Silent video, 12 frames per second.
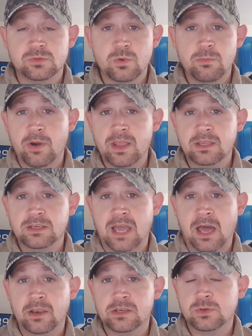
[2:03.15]
We break it
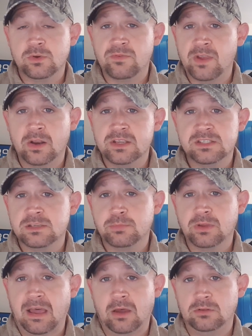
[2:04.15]
down into a very
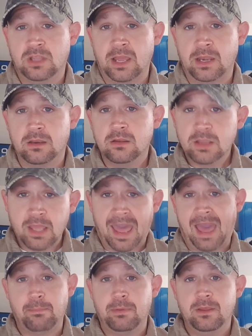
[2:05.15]
simple outline,
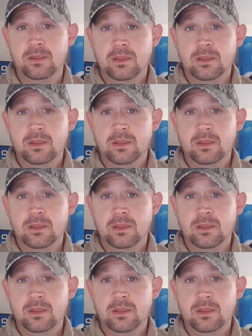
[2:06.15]
CAP.